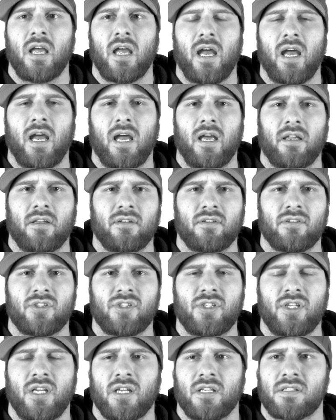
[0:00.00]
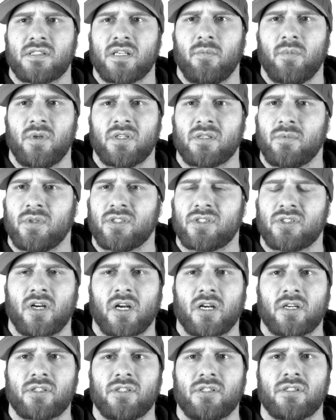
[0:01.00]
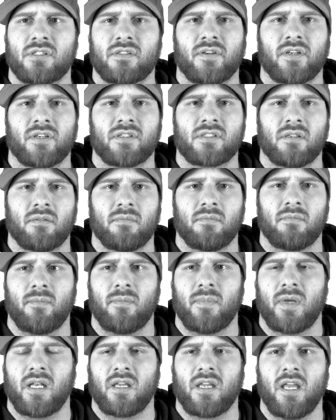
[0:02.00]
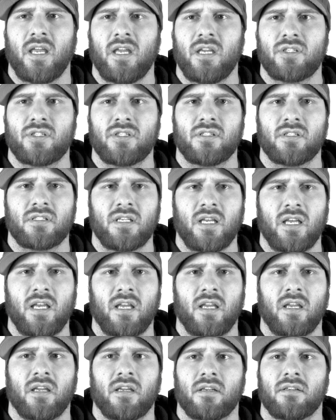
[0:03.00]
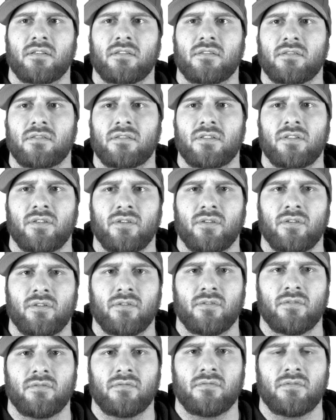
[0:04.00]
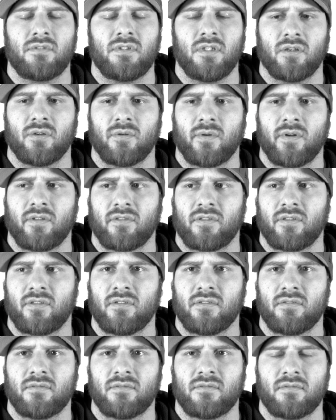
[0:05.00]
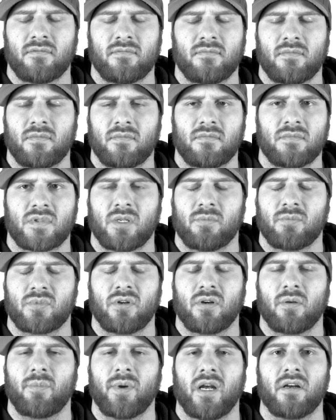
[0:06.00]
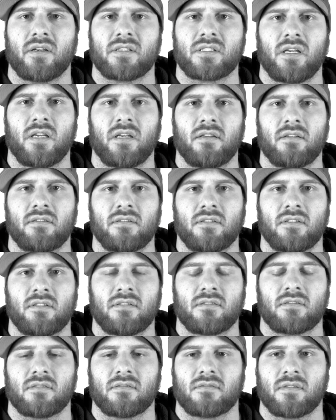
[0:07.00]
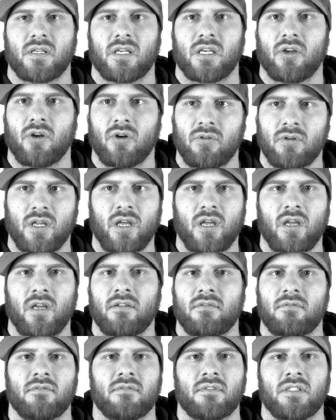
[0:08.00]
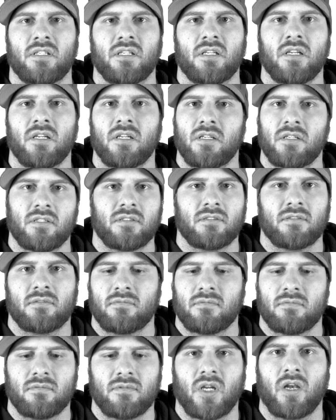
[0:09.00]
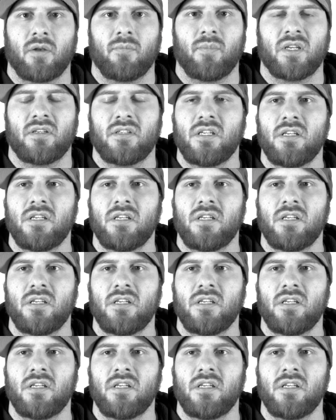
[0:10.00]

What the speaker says: and she had sent me some instructions for some medication to take to deal with some sort of parasite. So it's like, okay, not a big